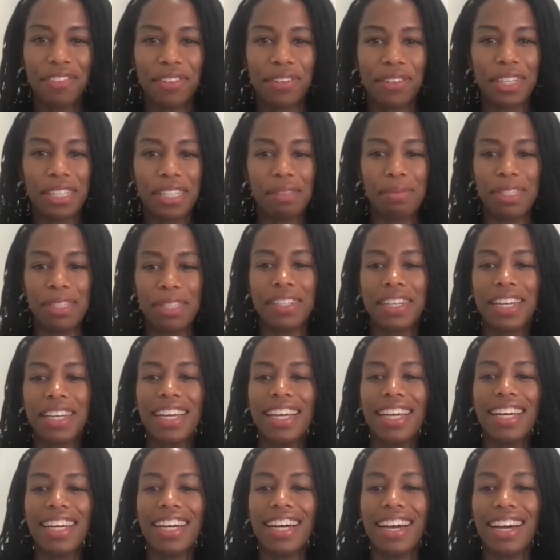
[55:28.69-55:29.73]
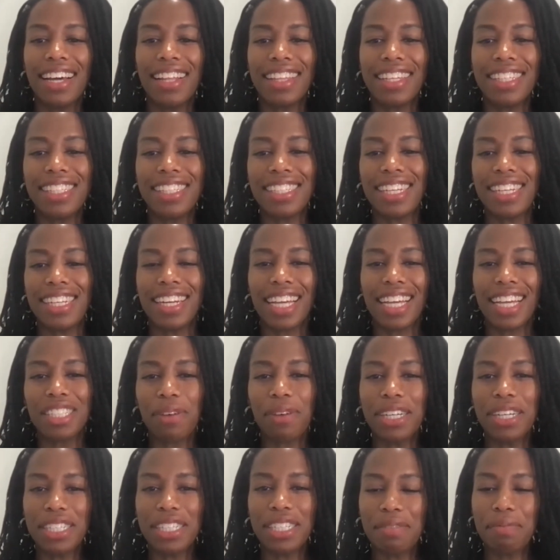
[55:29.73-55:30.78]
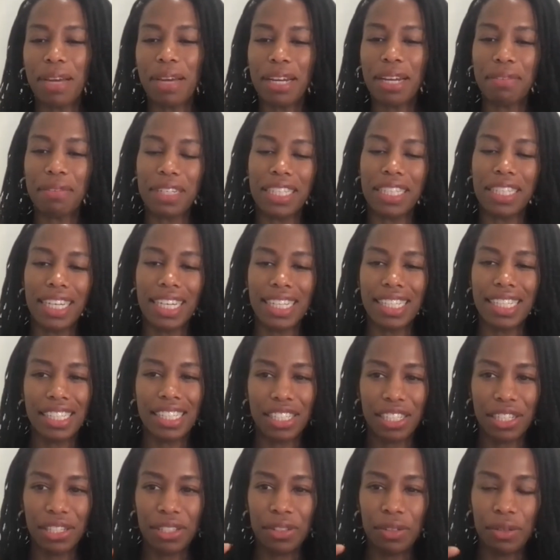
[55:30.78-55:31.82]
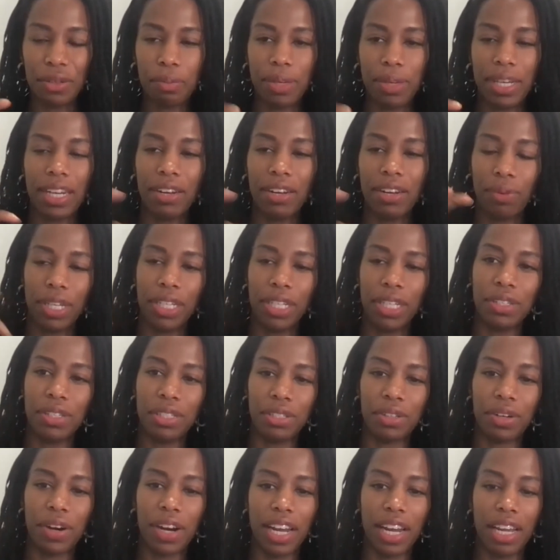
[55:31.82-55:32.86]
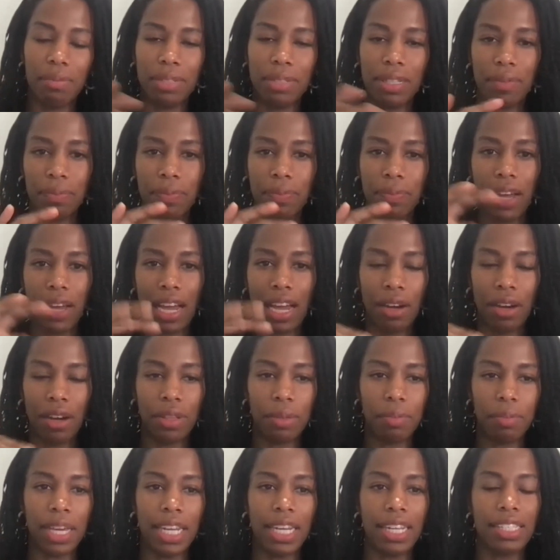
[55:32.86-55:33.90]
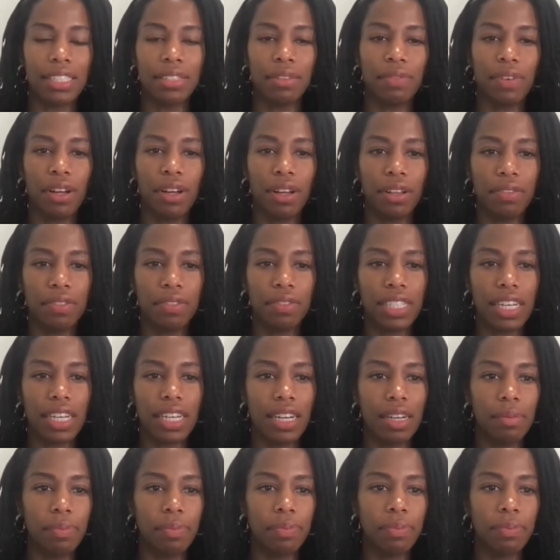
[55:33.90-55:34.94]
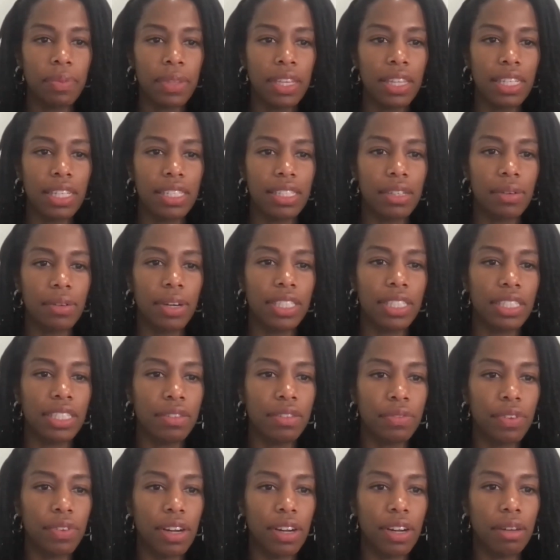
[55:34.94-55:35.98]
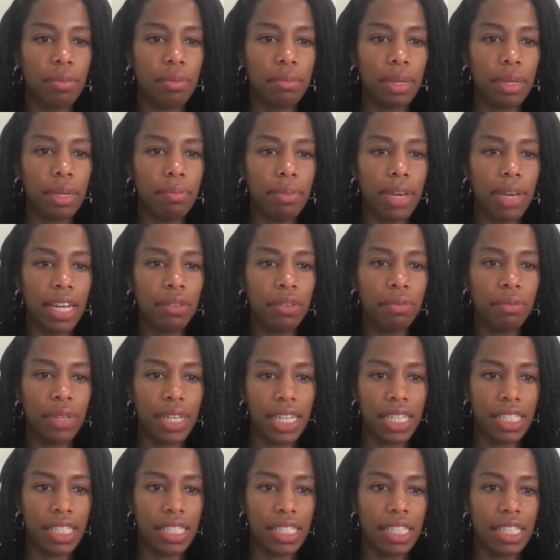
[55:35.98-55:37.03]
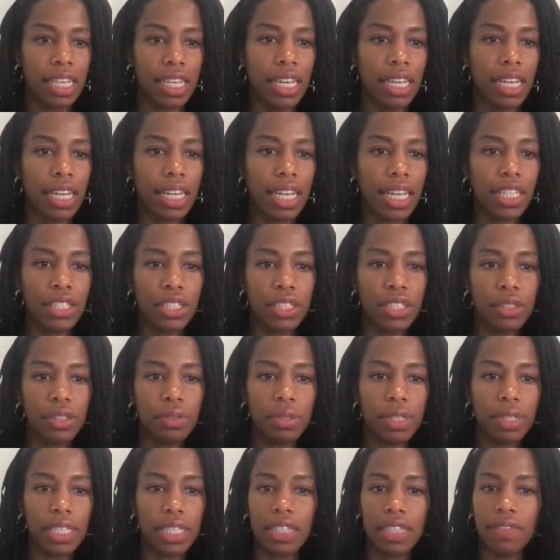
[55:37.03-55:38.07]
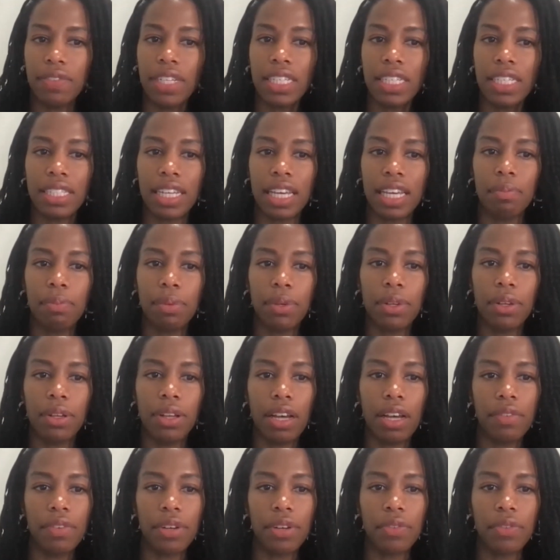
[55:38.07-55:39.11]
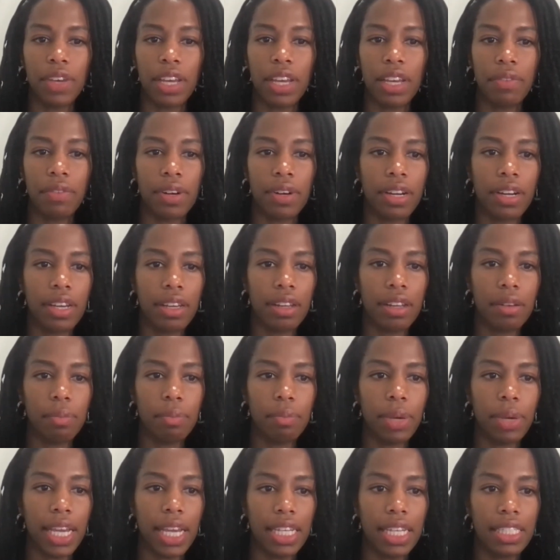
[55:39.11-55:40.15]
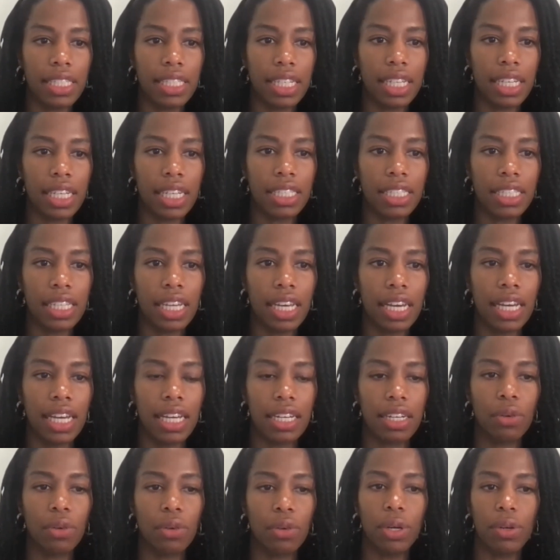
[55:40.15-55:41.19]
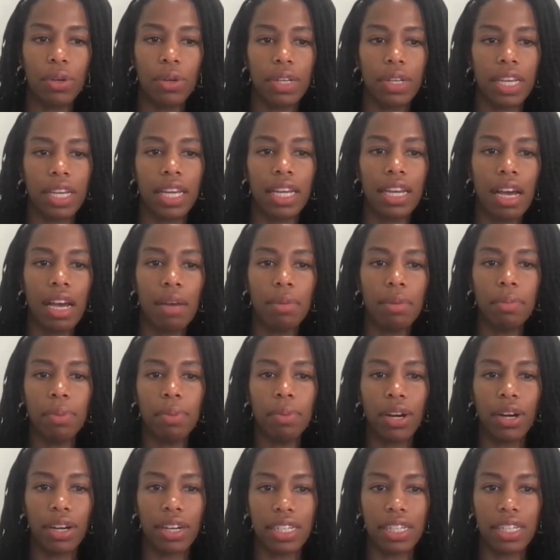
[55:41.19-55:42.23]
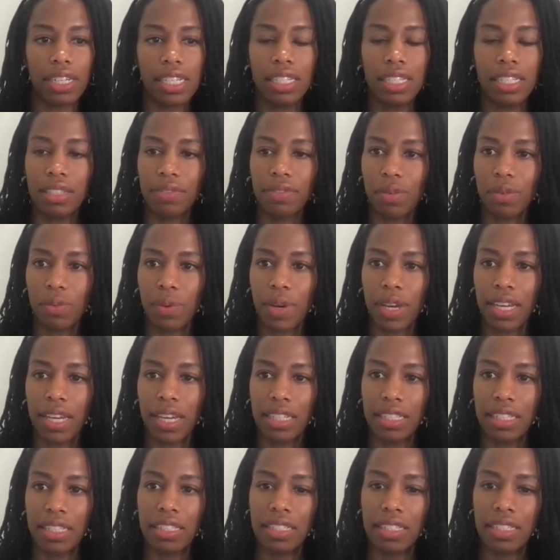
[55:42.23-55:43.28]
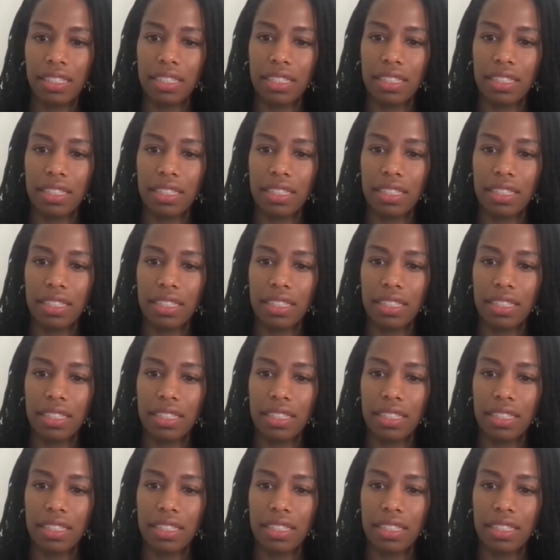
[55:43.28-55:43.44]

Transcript: course, mute. This next question might relate to a bit of what you described of how the paintings evolved. This is a question from Meg Ricks. Could you give an example of your favorite paintings that, quote, can come apart in different ways,